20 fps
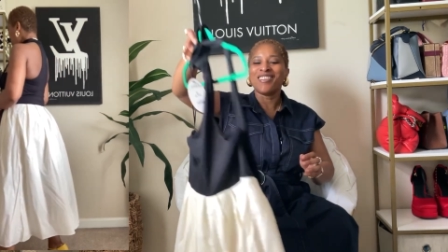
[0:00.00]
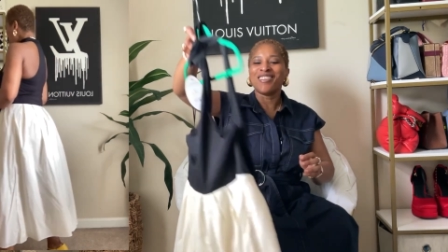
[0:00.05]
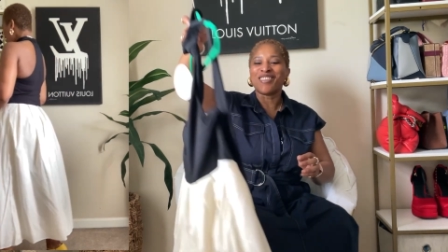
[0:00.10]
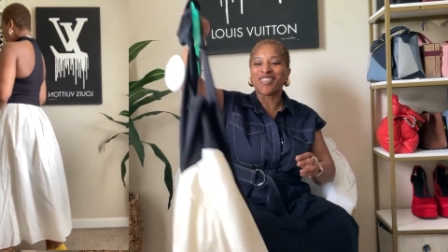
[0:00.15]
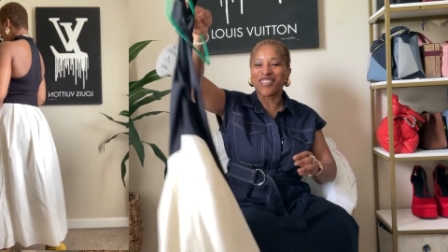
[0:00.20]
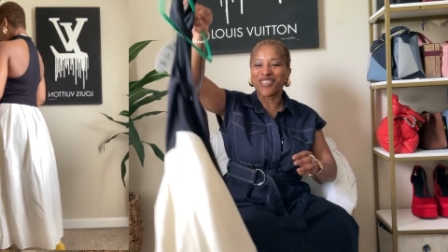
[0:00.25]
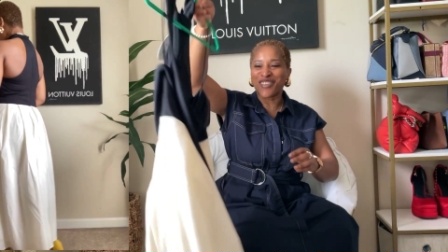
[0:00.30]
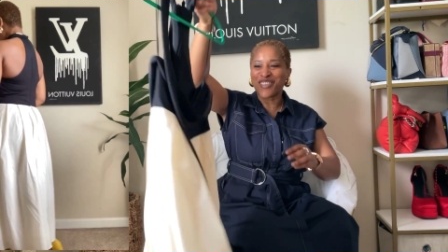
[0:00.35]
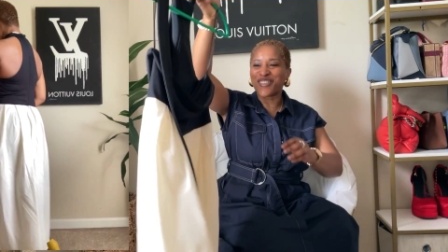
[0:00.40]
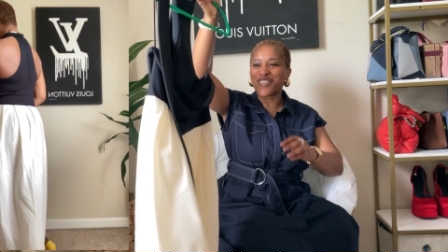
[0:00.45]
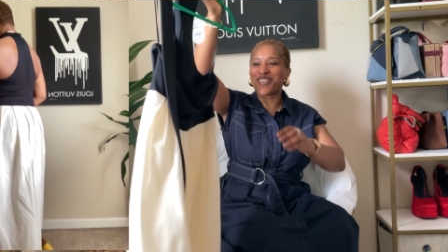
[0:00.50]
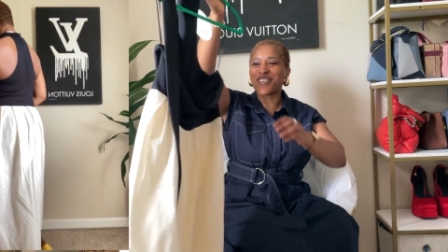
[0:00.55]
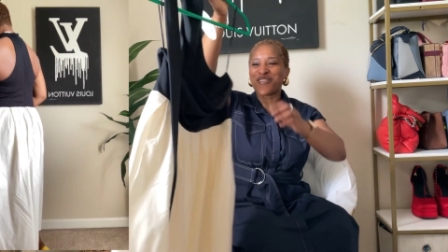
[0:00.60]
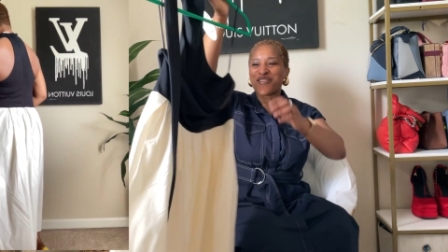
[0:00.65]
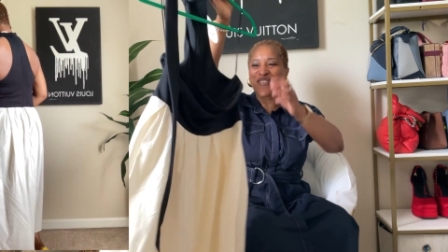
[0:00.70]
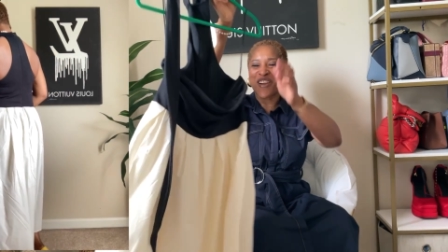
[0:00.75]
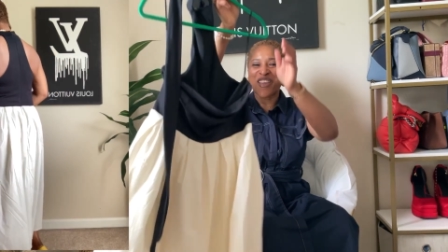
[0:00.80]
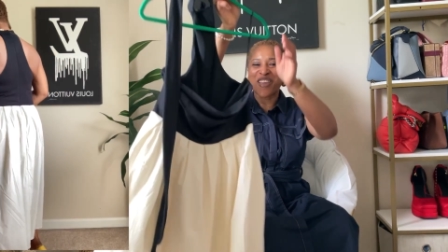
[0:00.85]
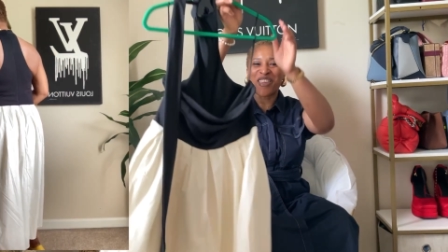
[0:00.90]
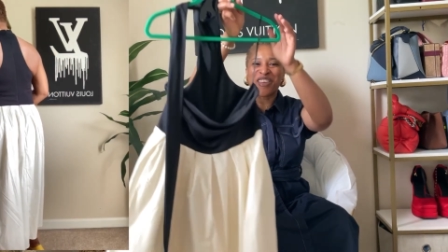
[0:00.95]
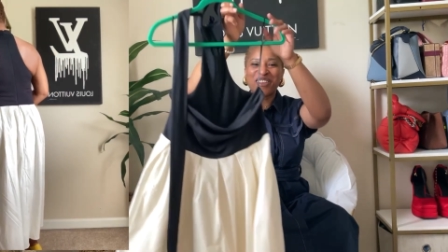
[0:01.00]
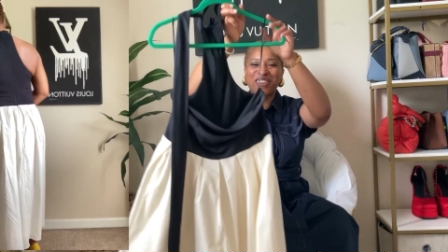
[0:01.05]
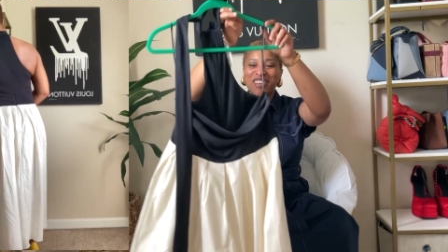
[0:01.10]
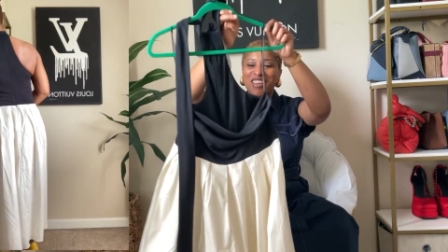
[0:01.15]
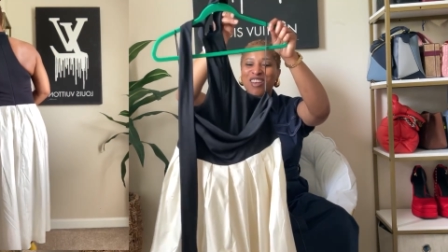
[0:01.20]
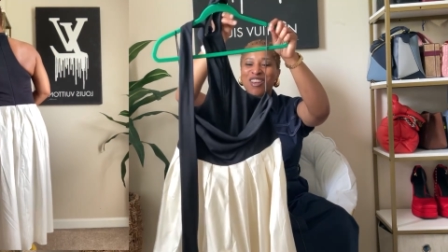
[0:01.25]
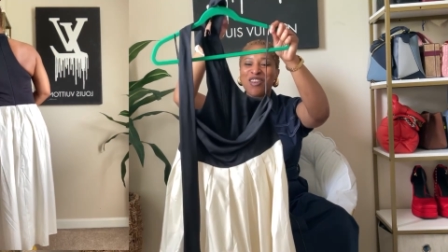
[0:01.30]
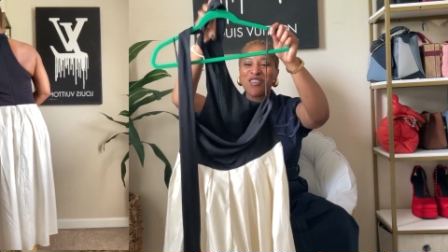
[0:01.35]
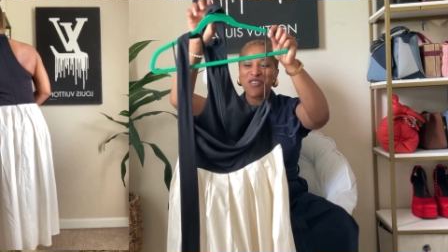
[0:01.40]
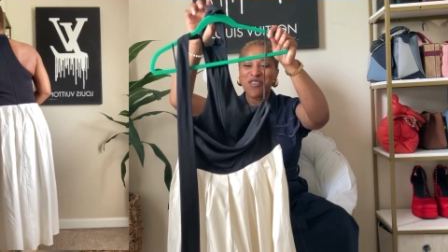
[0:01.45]
This is it right here.
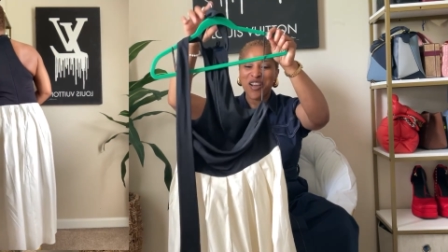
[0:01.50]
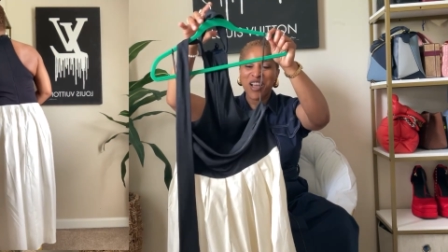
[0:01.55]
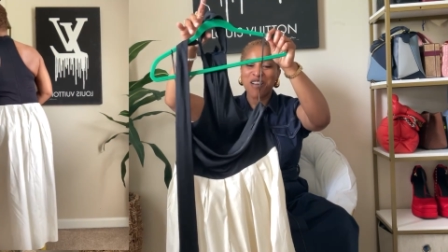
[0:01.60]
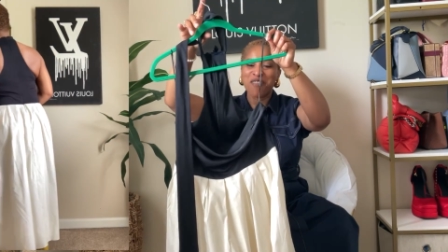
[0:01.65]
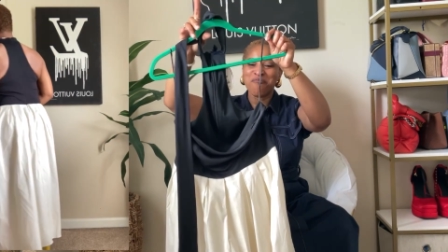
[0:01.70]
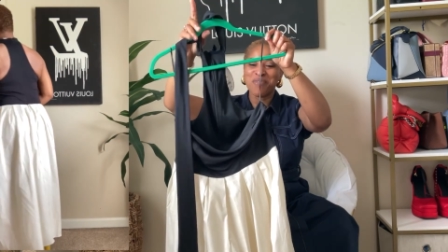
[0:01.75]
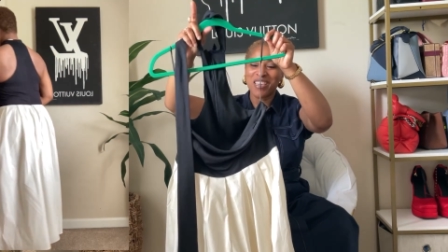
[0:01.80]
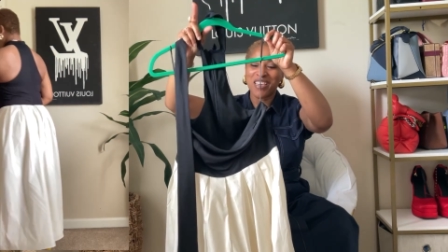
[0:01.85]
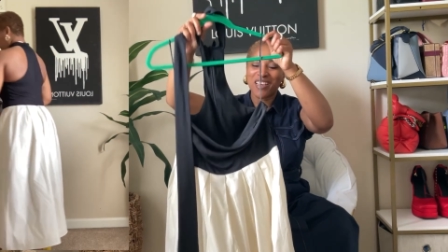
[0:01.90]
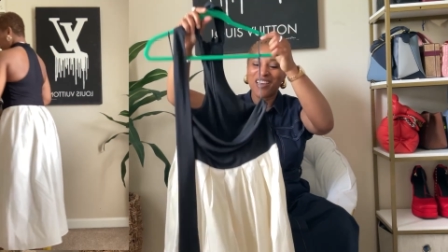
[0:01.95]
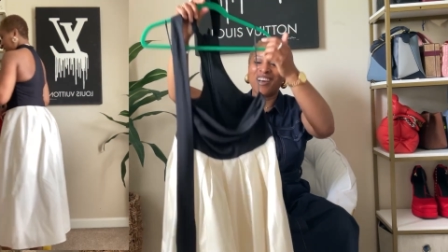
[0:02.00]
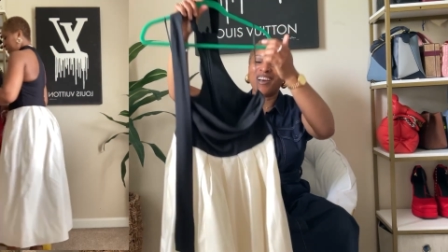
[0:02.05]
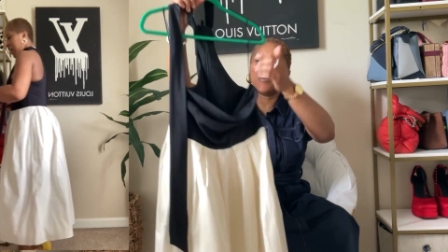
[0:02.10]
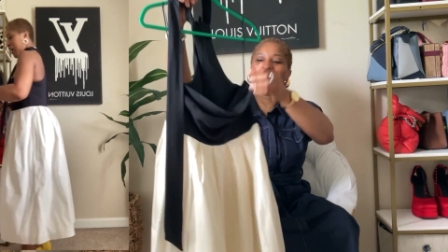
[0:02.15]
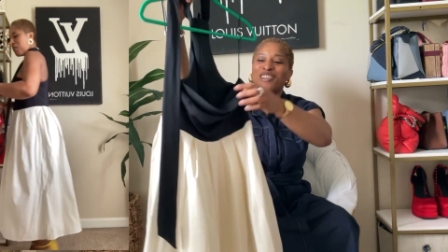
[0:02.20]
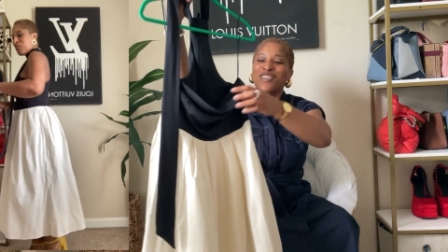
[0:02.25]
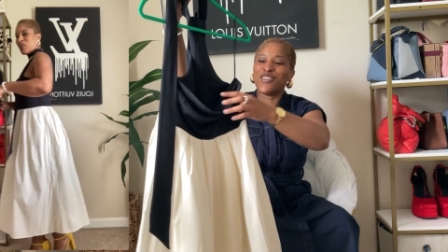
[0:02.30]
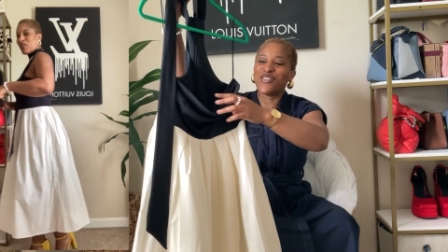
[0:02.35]
The look at me kind